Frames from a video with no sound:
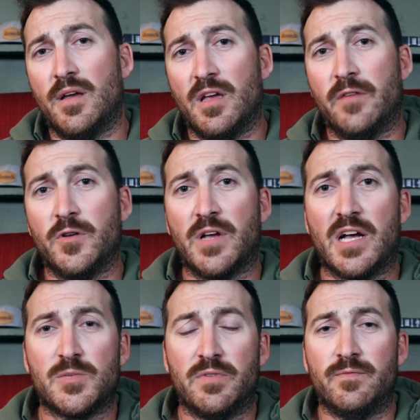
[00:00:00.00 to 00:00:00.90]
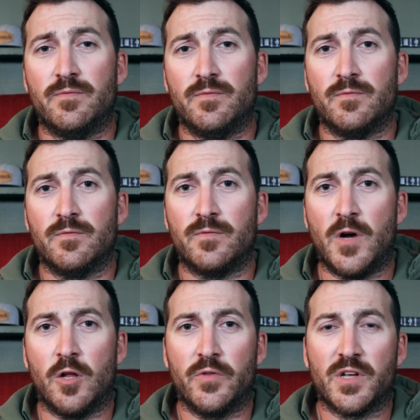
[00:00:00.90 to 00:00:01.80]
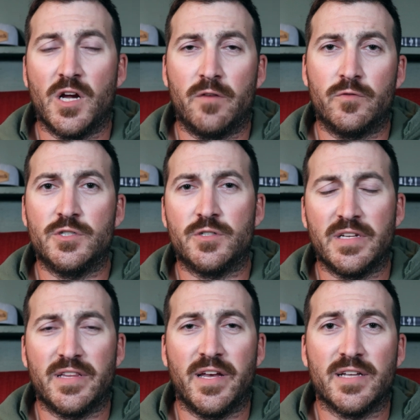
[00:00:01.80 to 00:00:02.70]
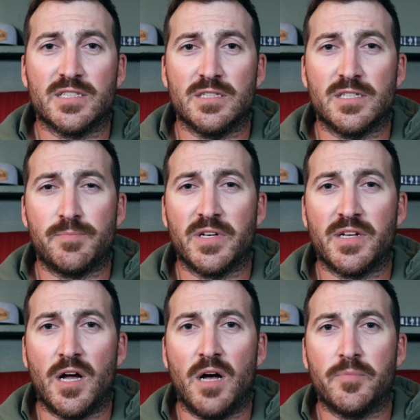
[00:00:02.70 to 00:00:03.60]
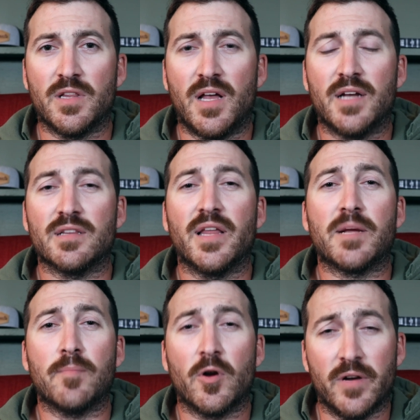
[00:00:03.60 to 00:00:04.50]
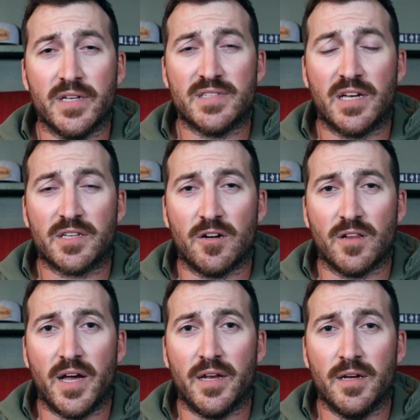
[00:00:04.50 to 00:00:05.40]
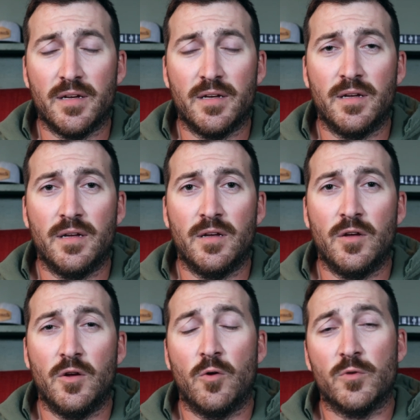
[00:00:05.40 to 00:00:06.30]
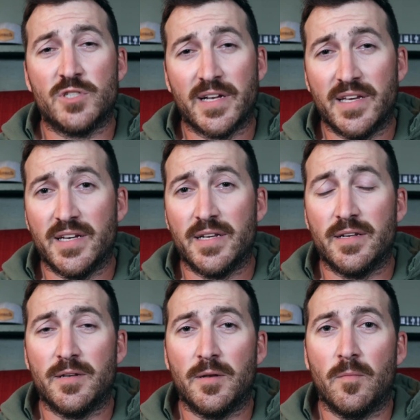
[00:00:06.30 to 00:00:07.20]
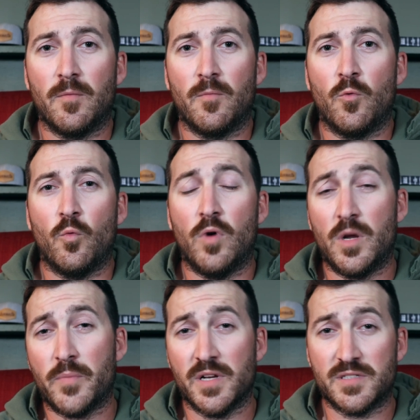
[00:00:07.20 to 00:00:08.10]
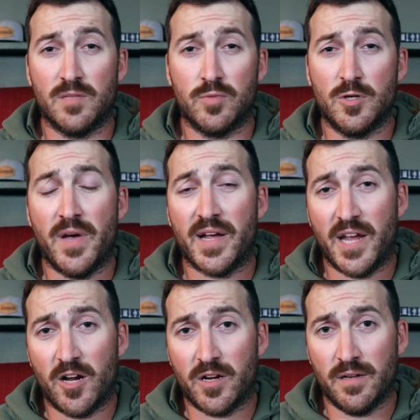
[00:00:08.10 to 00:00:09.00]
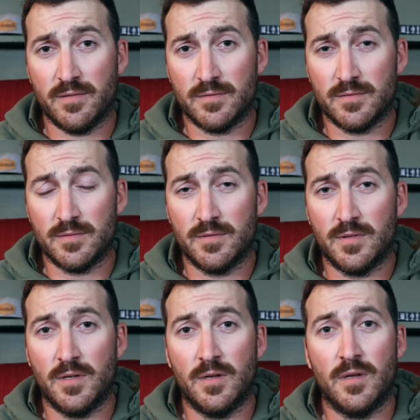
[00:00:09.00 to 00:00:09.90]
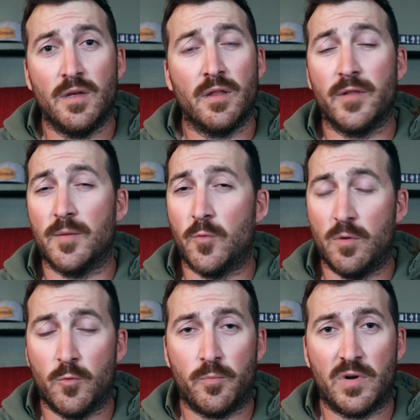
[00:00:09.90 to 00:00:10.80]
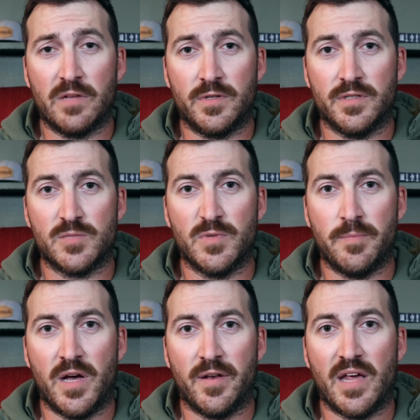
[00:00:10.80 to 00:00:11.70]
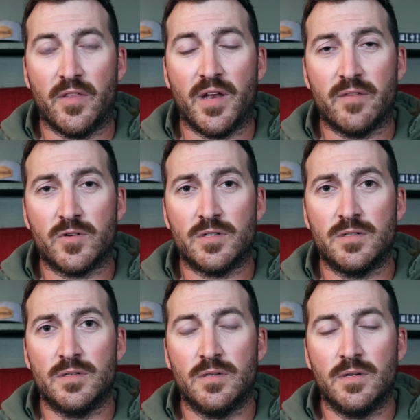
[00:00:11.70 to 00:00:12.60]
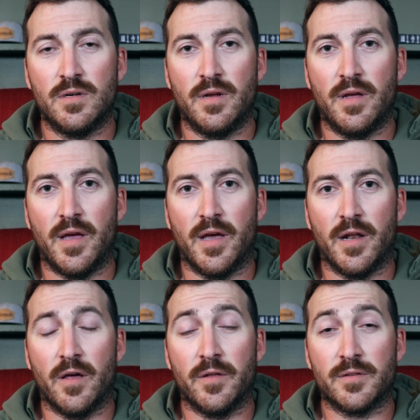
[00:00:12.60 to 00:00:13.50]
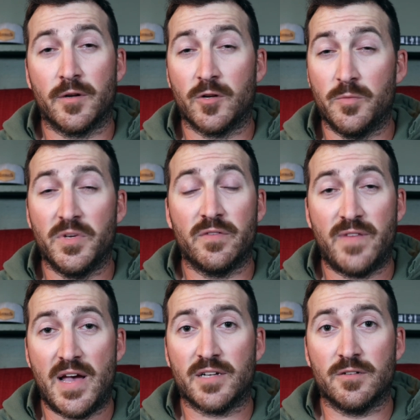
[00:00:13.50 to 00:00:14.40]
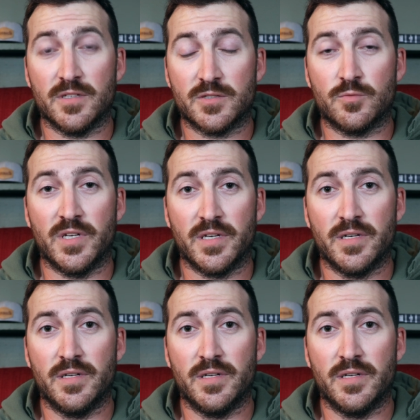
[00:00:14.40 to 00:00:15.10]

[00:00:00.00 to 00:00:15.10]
If you guys have been following the coverage or anything, it's been comped a lot to Lake Murray in South Carolina, which I get. One, because of the blueback herring. They're more and more prevalent in Smith Mountain now than ever, and they're going to be a factor this week.